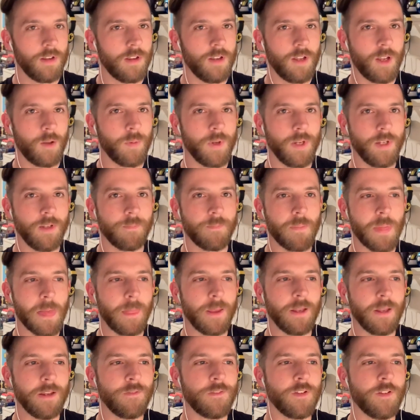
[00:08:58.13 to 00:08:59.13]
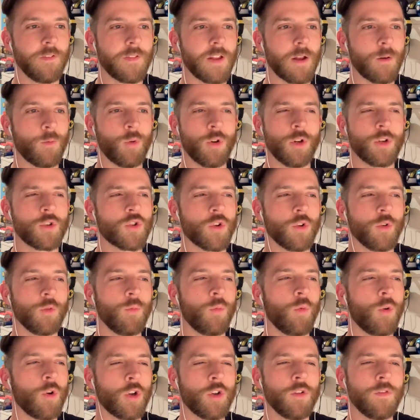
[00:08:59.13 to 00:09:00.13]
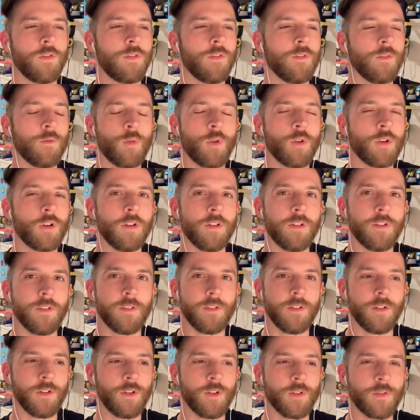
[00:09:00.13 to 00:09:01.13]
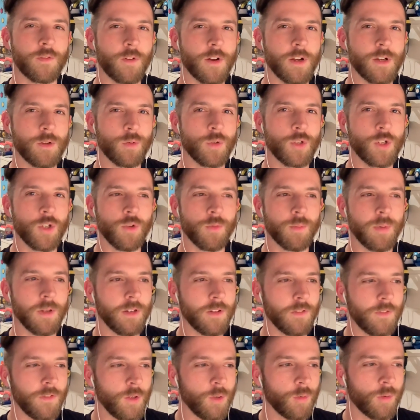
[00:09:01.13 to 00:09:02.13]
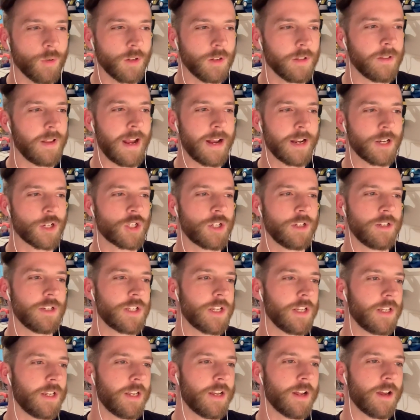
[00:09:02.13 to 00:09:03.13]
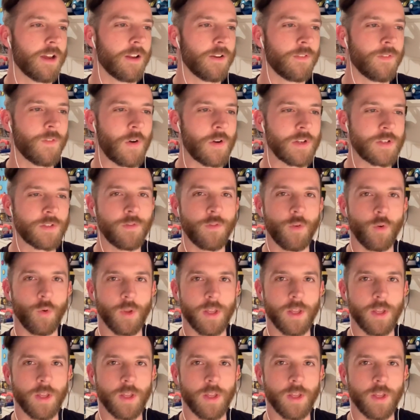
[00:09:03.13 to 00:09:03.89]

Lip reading: I mean, even if that were true, what good friend would you be if you were actually seeking out advice for